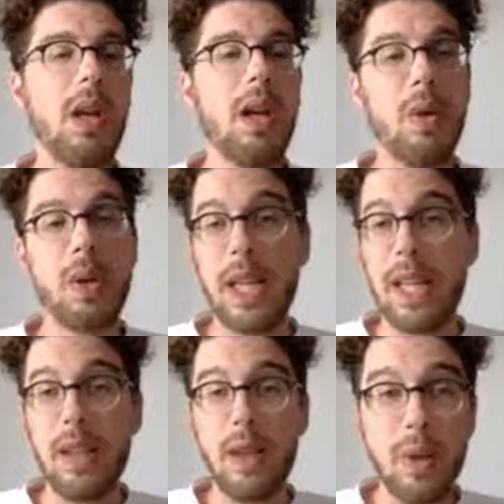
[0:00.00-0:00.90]
Looking at
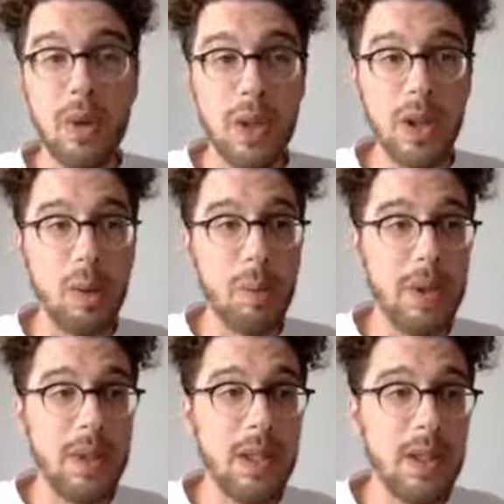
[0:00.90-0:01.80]
the nutrient
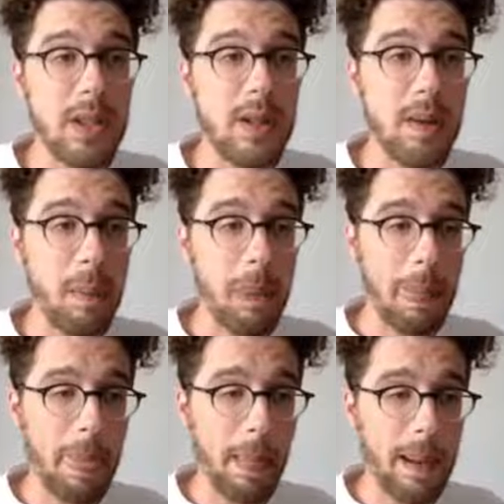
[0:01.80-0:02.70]
composition,
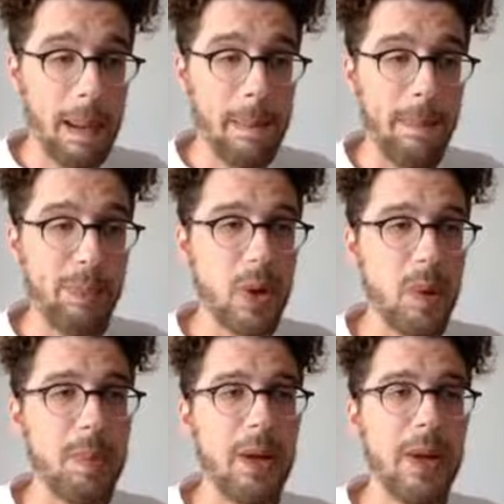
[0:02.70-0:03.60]

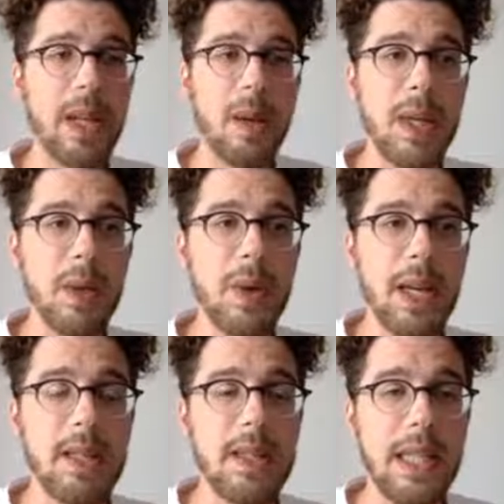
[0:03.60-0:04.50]
comparing amino
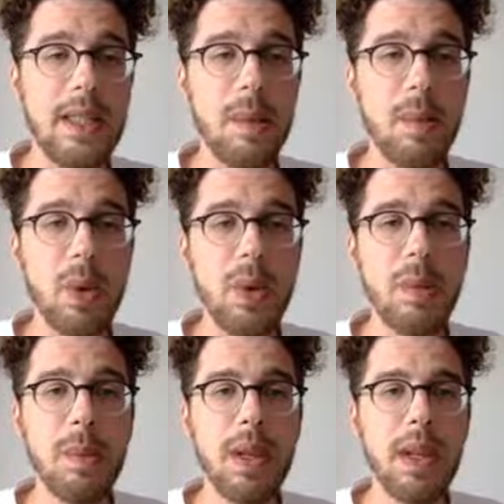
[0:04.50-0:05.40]
acid,
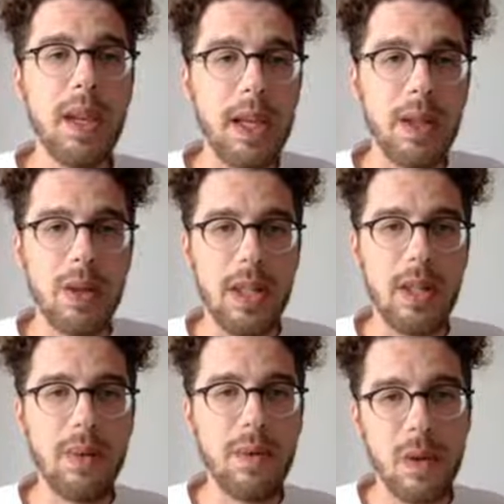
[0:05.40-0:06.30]
ammonium,
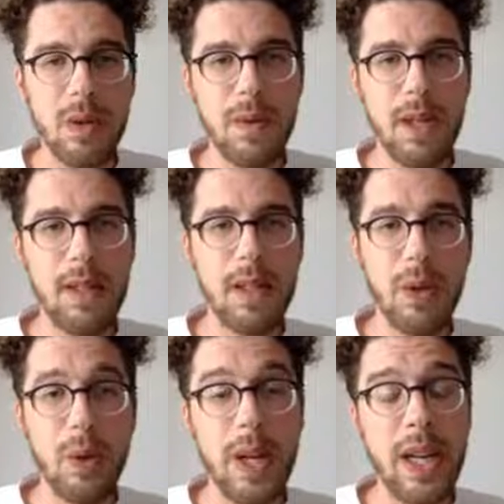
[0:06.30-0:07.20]
nitrate, phosphate,
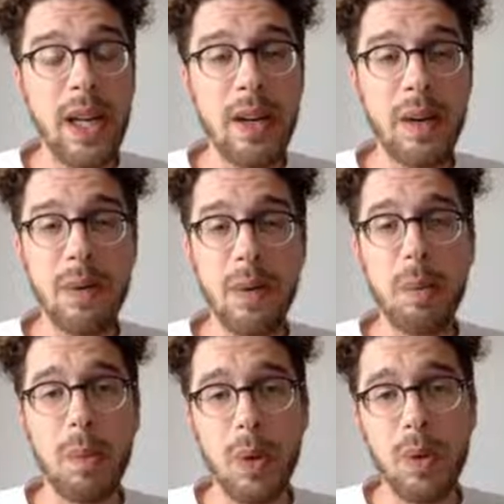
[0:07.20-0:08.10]
and urea for
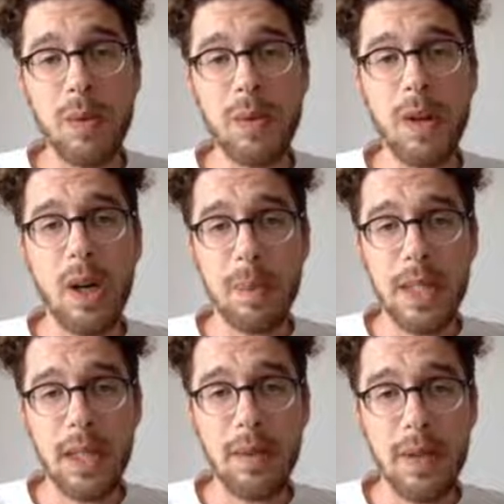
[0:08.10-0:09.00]
both
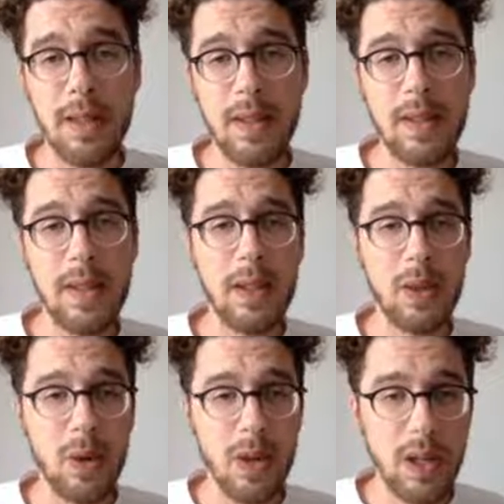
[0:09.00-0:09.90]
uptake phases,
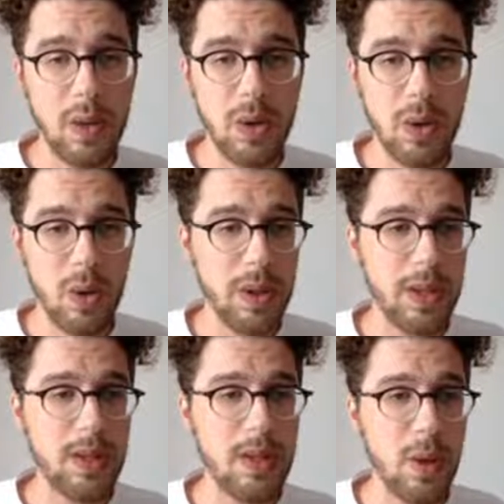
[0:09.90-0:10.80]
internally controlled
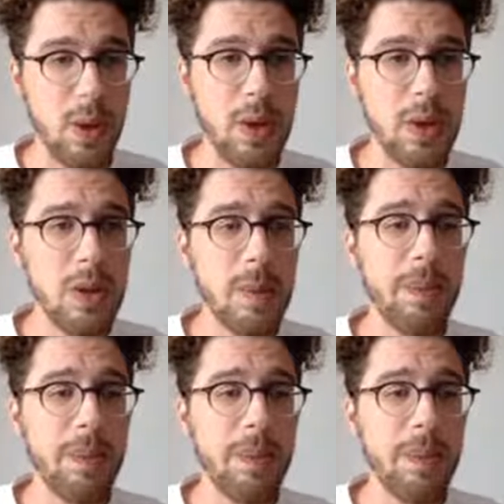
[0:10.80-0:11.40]
and surge,